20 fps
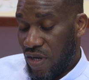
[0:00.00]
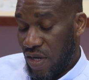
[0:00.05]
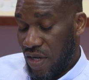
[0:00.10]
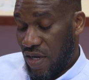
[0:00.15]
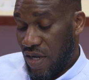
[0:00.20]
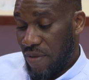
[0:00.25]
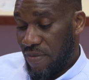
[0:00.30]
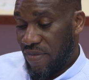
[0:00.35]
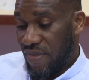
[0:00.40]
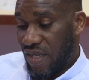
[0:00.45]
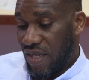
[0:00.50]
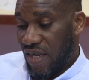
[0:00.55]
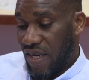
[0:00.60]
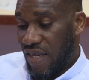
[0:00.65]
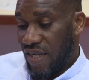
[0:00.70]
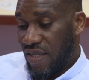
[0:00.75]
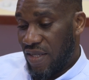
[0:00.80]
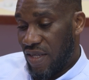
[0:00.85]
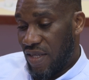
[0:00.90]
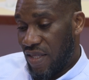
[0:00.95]
And I'm
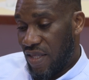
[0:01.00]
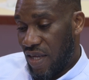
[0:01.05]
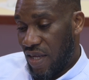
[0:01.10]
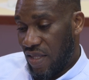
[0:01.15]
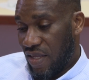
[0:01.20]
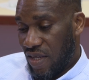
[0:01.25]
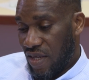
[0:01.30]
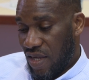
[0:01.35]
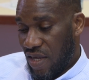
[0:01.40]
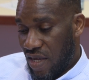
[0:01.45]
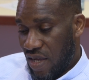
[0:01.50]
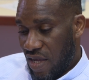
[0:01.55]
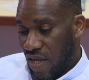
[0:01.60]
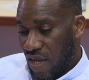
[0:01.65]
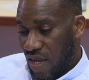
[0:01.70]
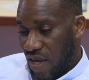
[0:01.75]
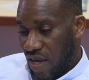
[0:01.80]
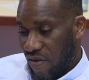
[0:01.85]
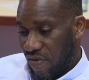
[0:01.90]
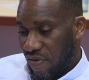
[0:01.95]
delighted that
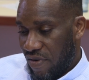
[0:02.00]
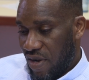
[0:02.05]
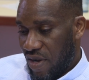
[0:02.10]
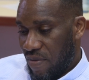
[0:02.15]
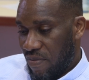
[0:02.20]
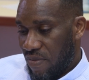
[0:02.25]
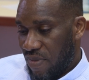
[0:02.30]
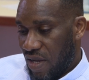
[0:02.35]
African